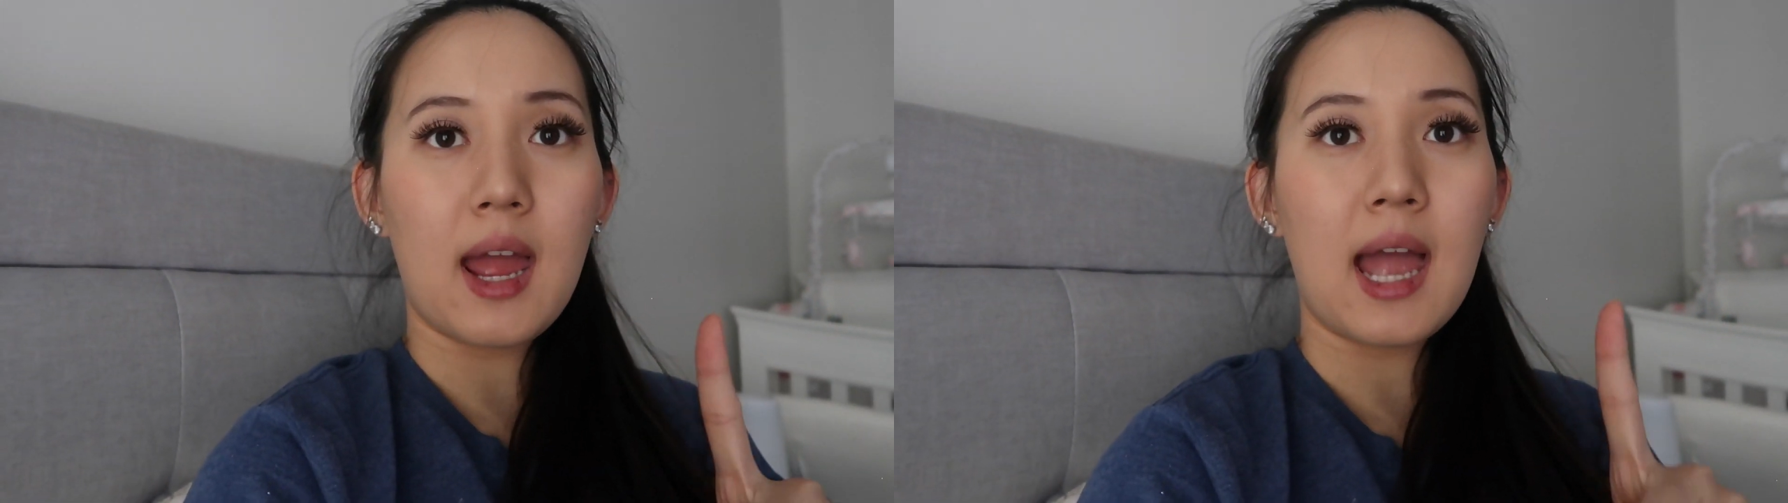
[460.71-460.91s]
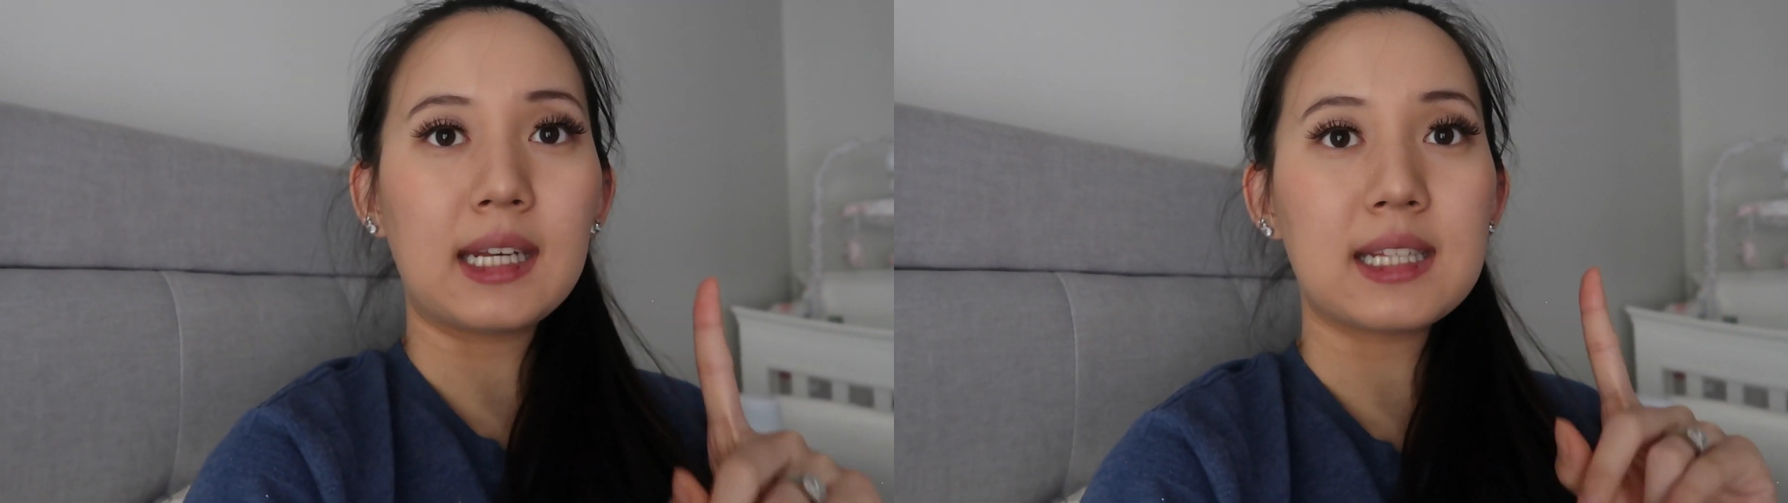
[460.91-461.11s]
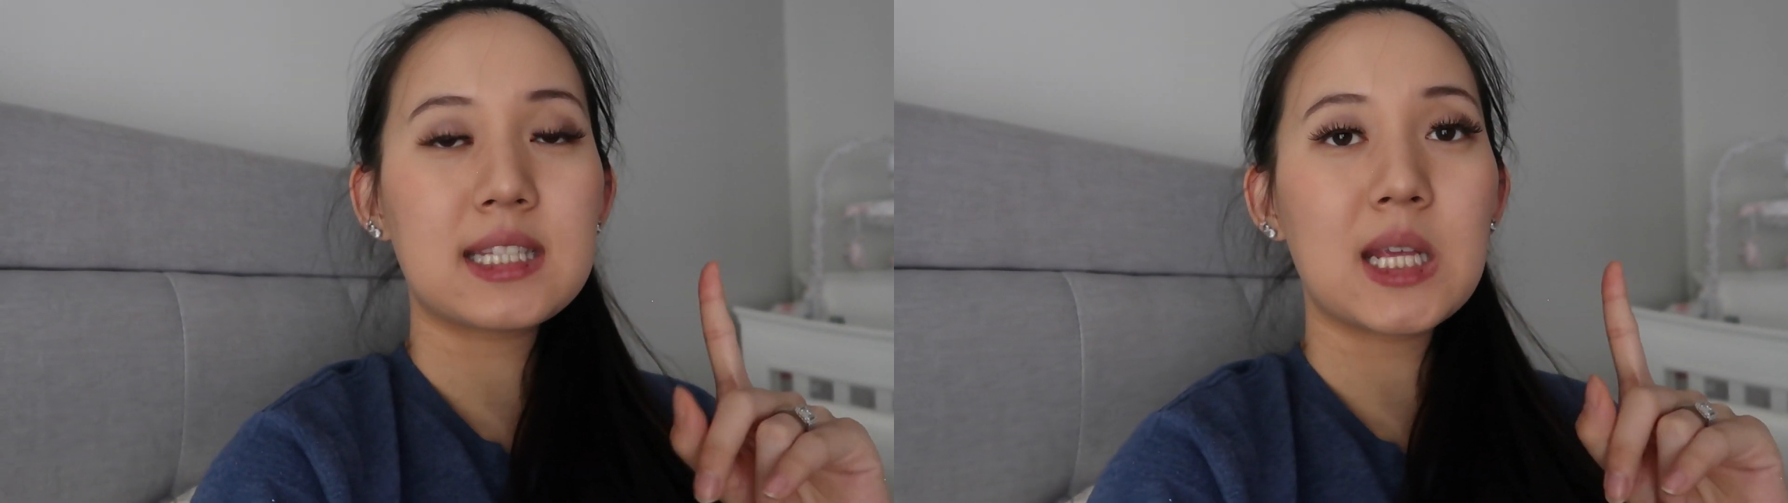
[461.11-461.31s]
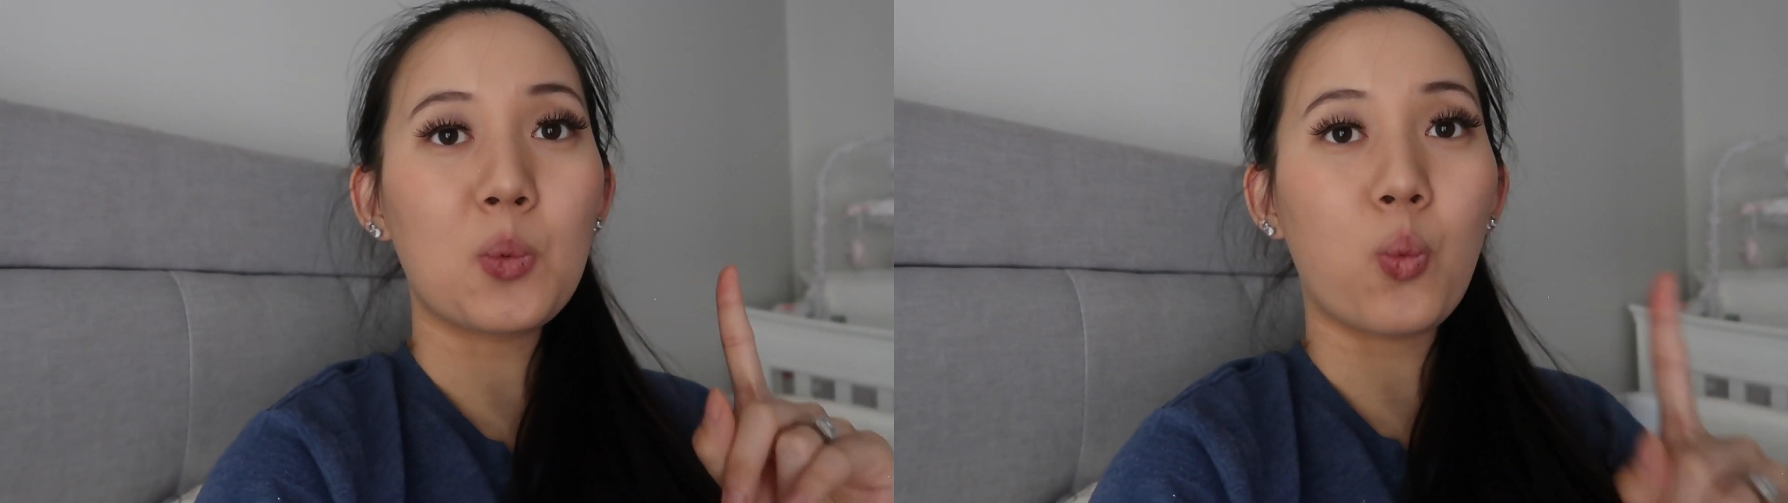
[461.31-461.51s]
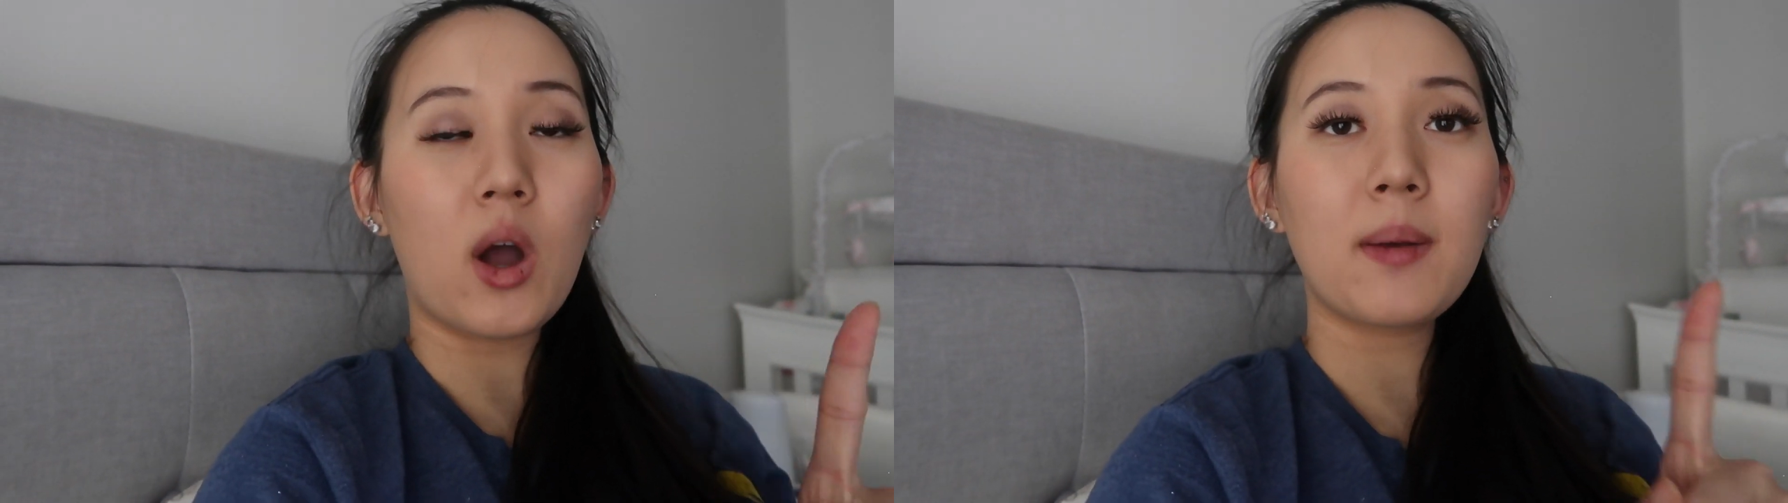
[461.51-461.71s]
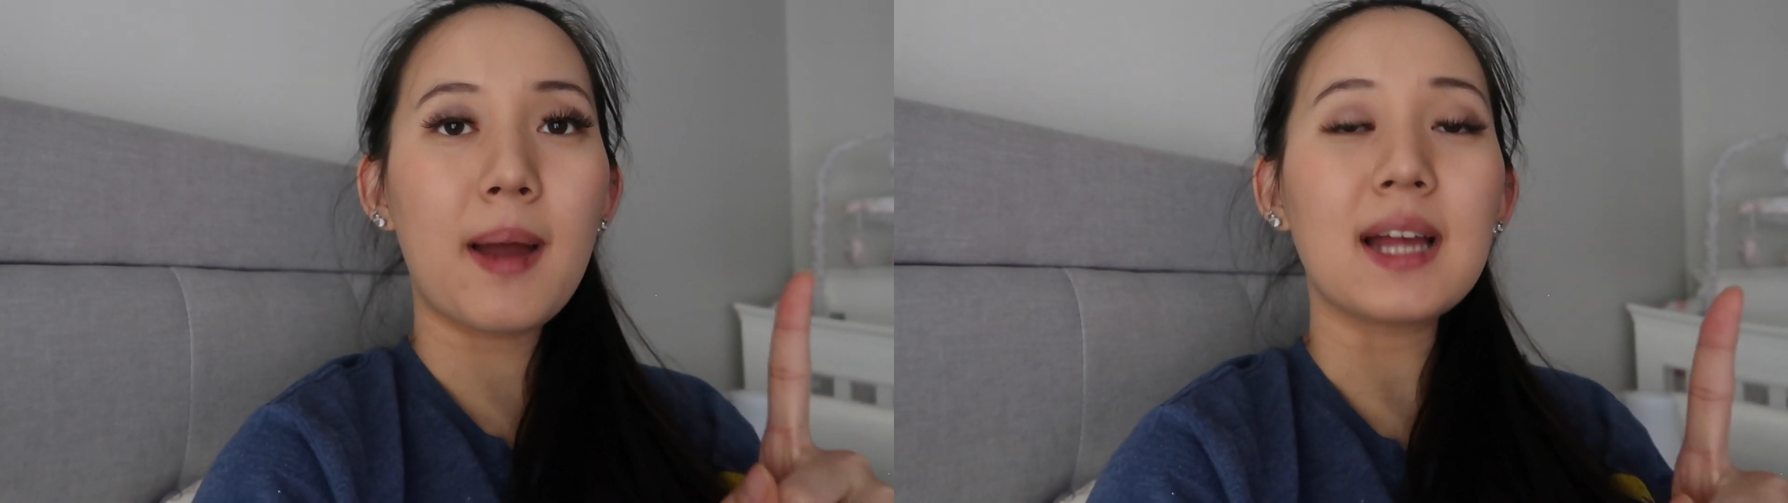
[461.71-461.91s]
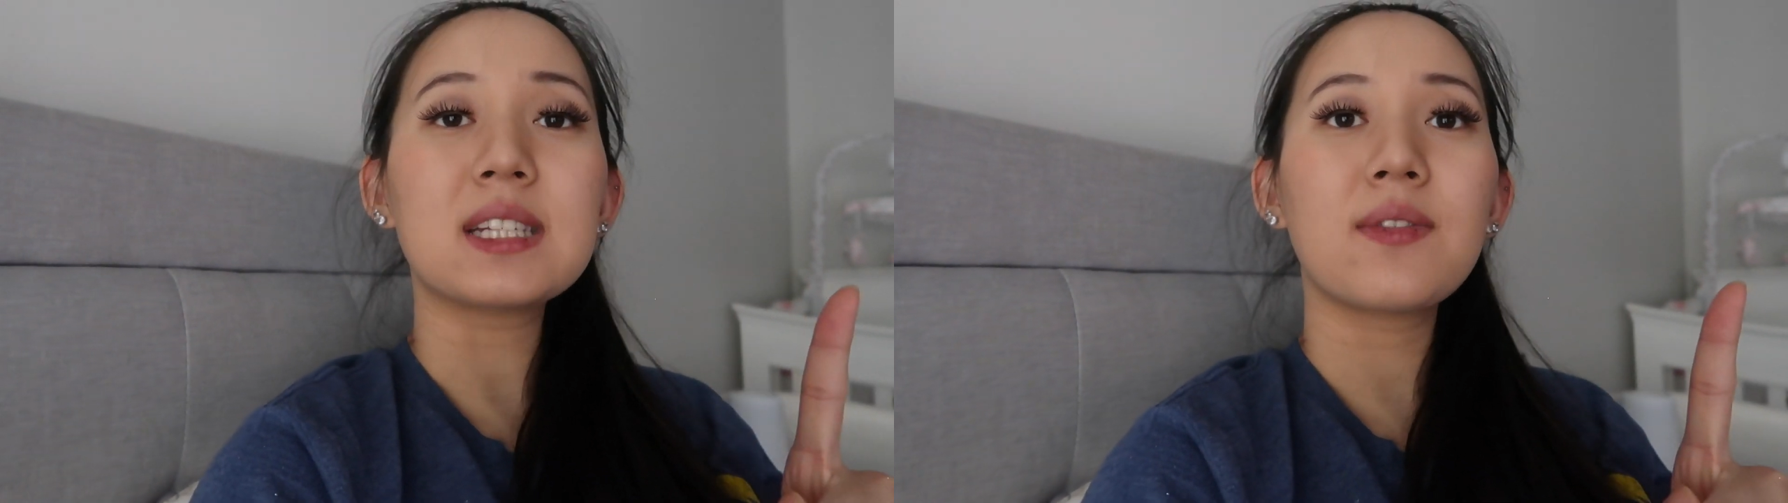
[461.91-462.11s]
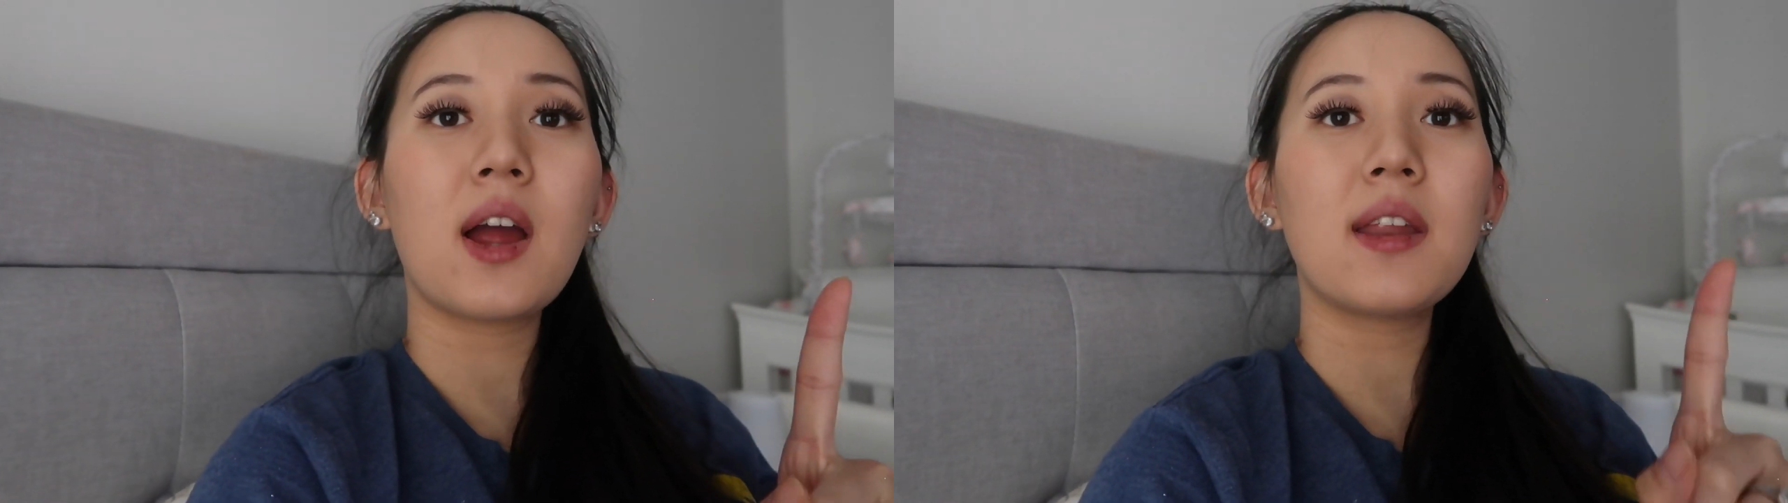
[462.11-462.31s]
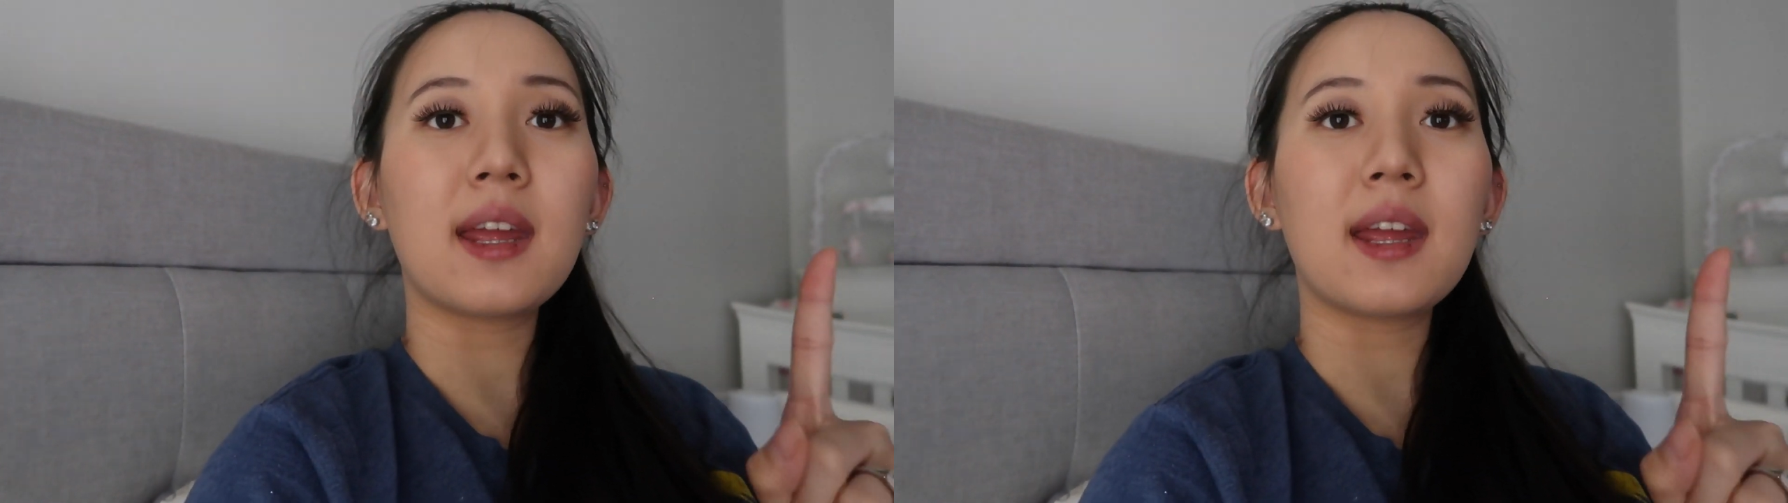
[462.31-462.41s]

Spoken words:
and it's the one pacifier